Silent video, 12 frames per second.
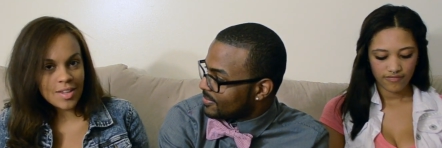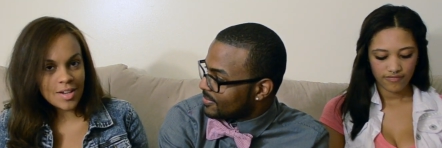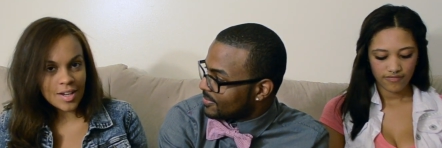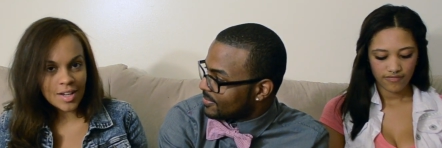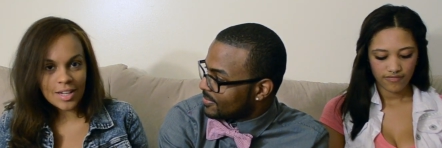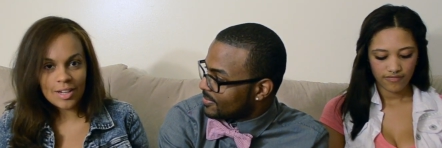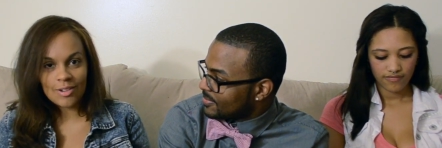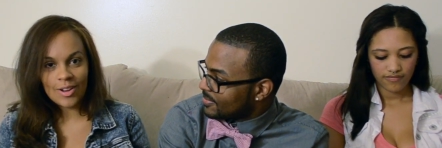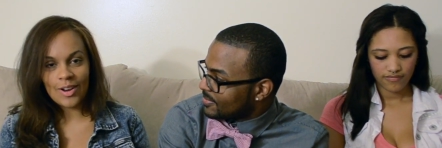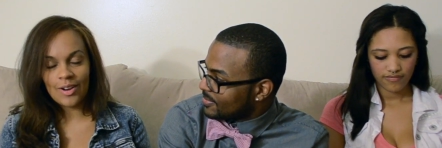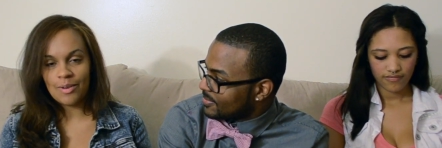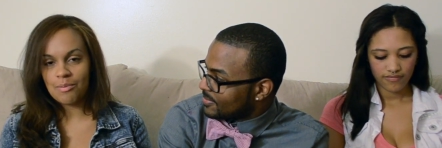Speaker 1: on the hook, you
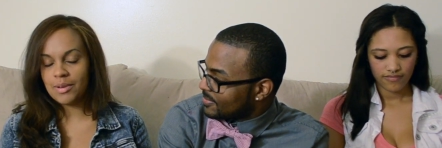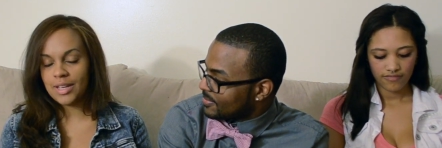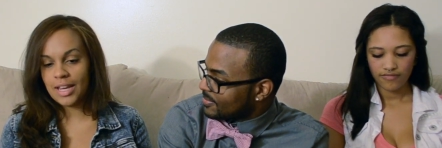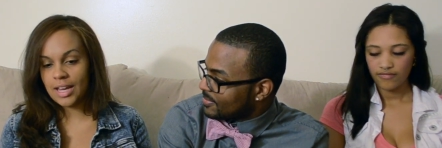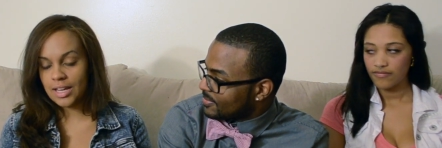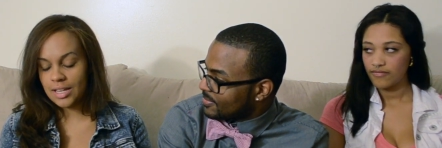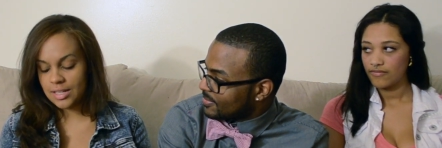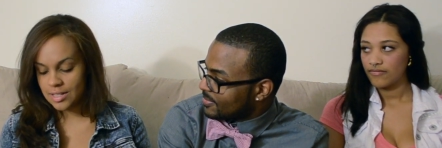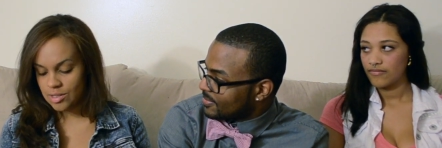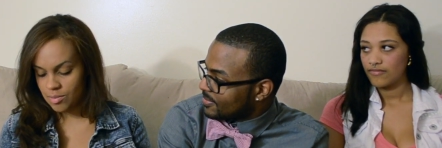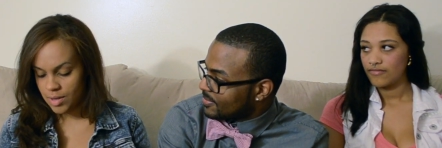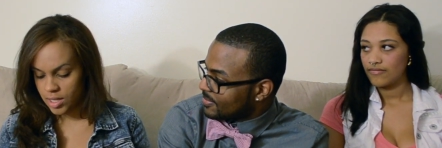know. But yeah, he
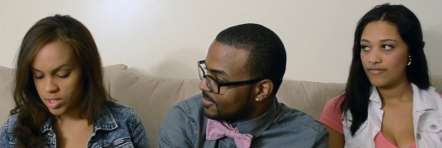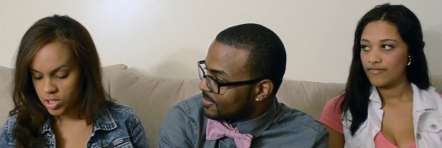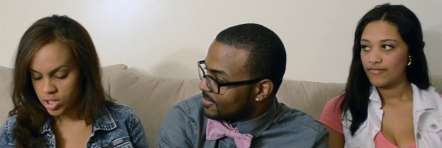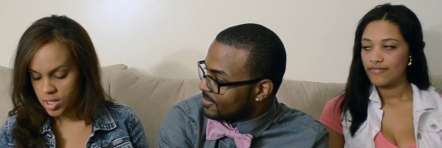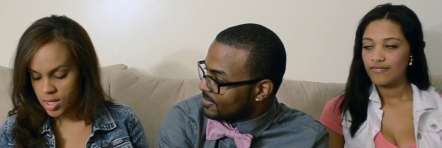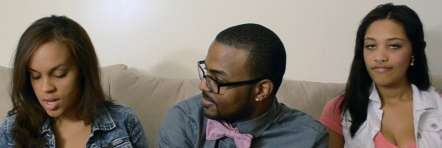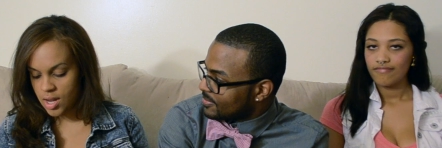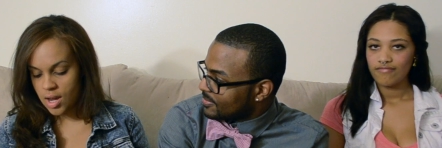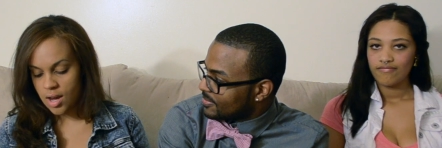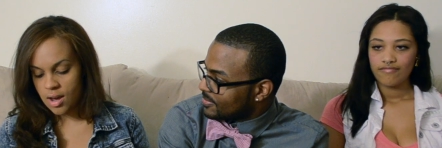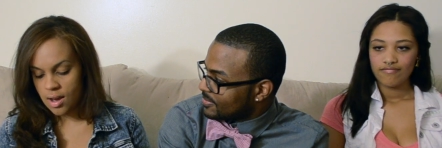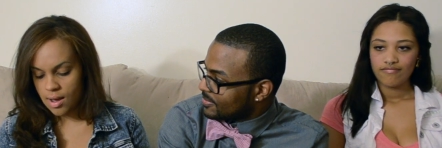did too much.
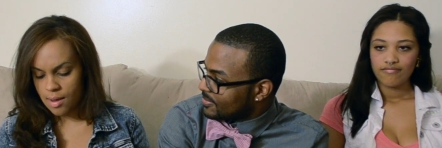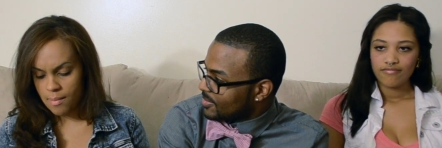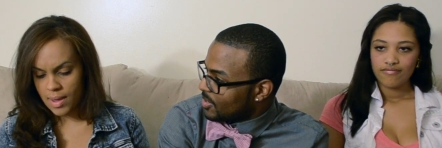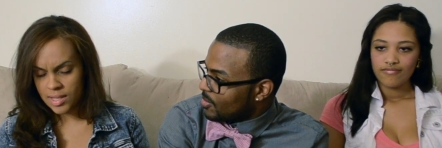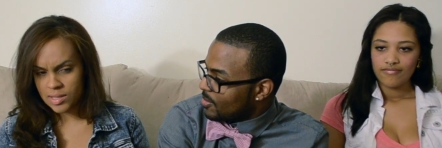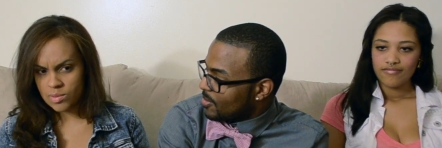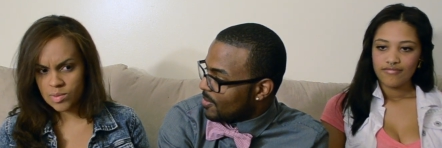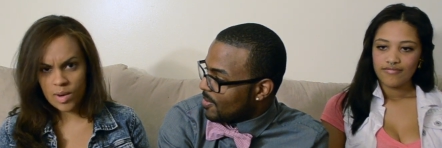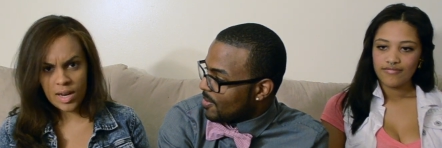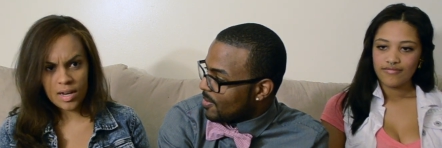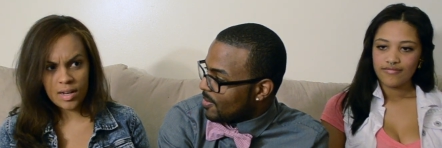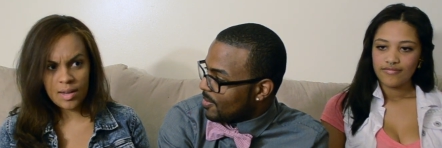Uh, Mase was
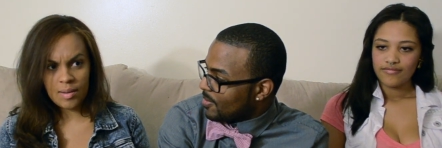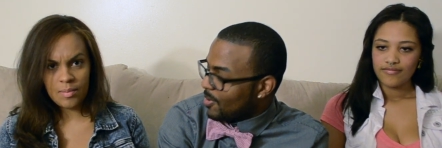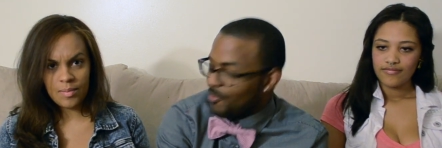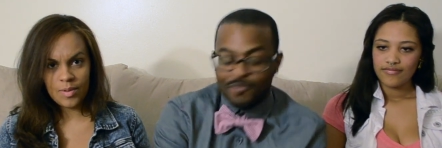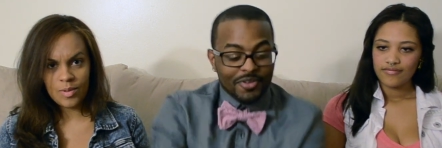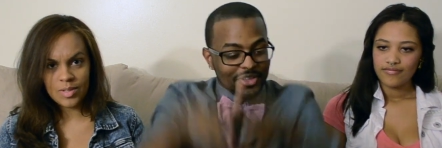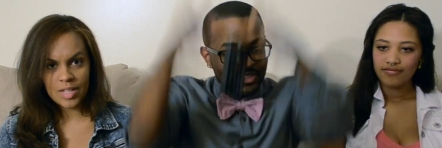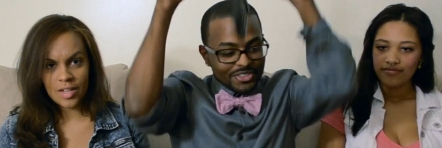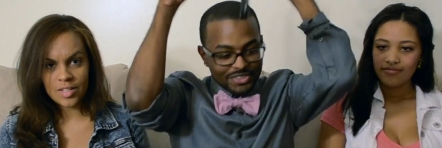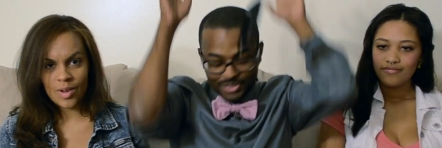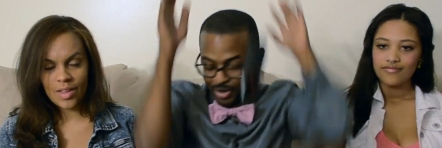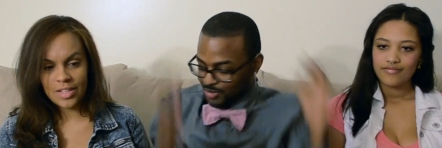random. Who was
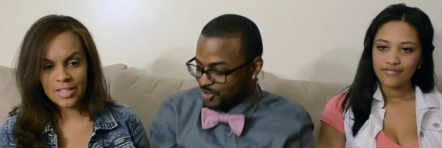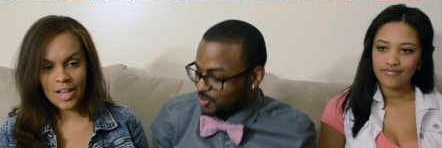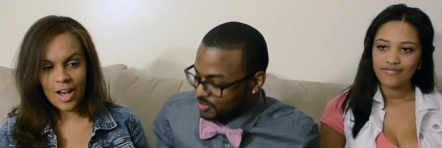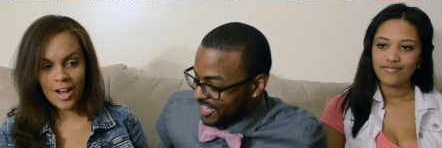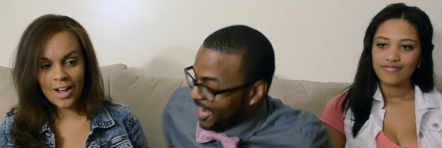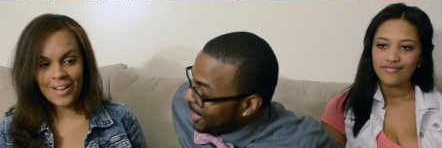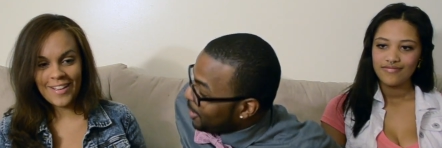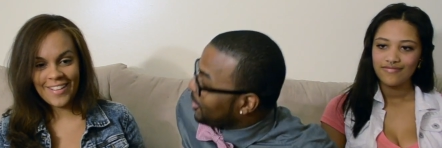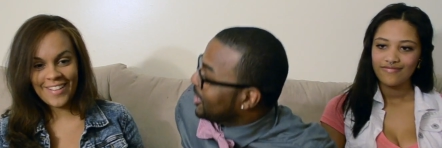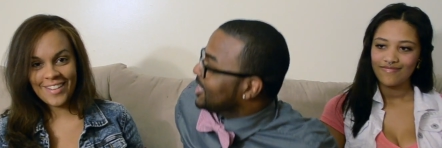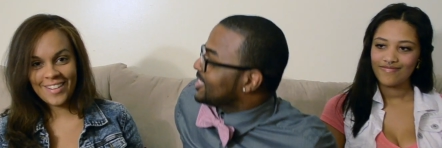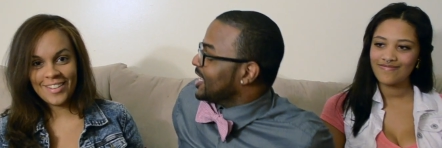also Don't you side.
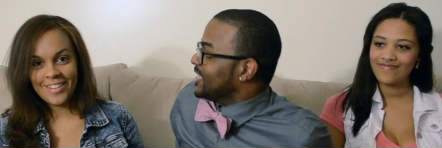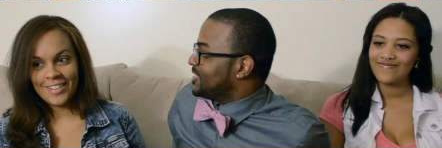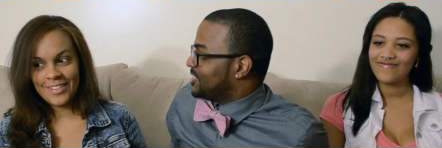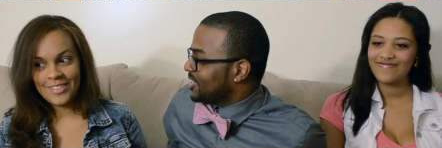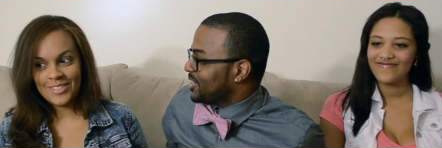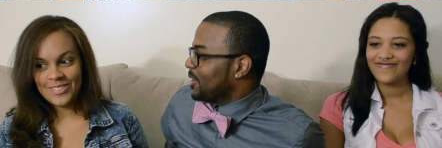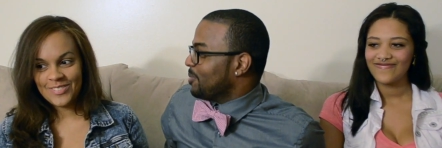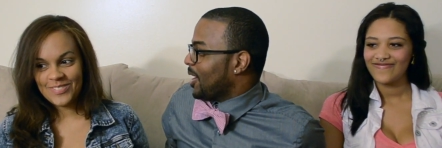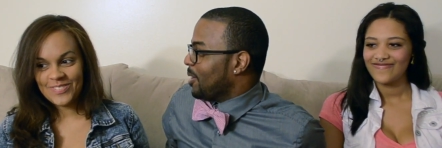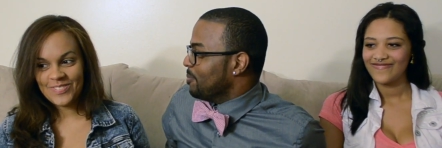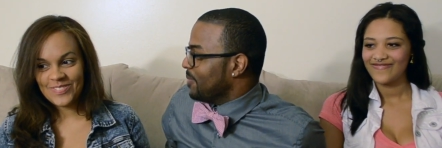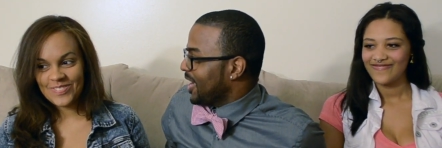dare
Speaker 2: say shit
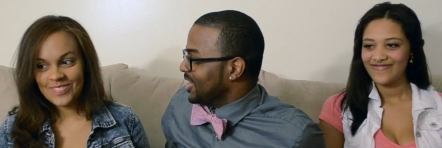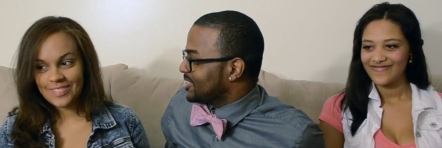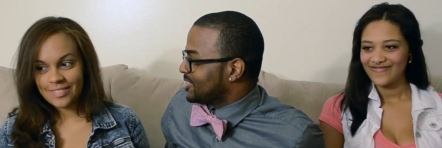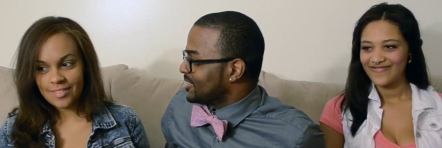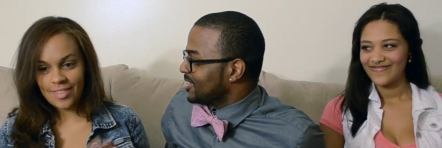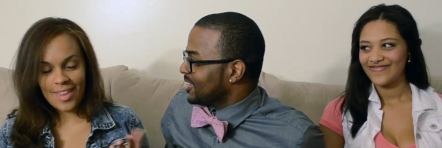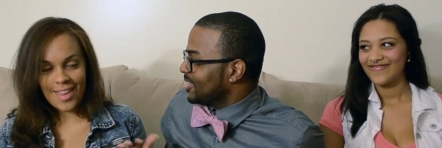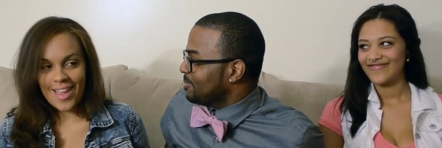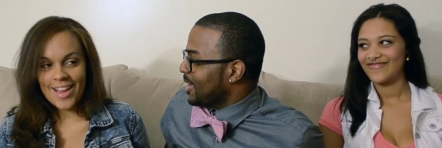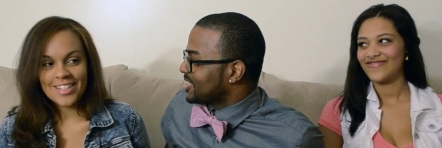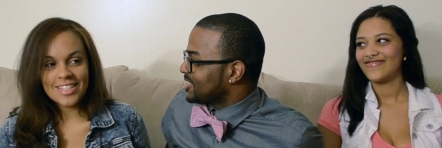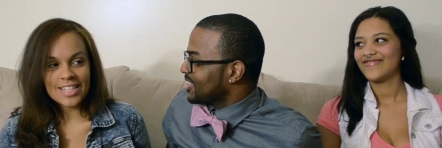about Mase.
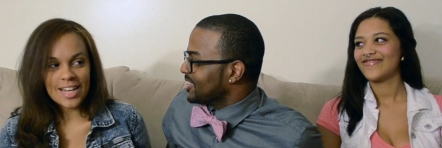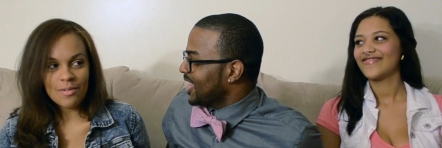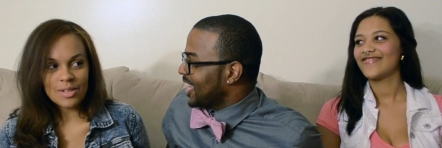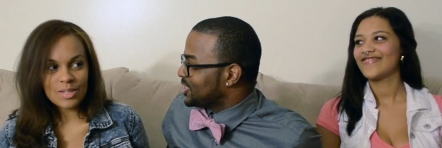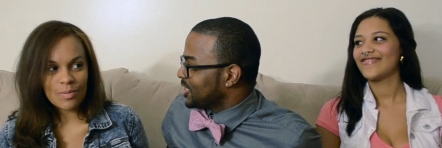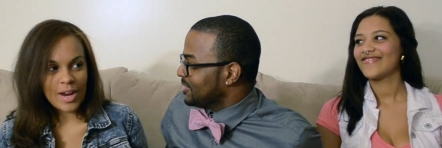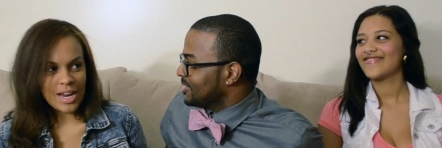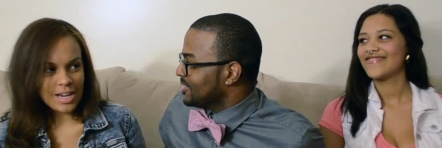Mase Just is a legend. was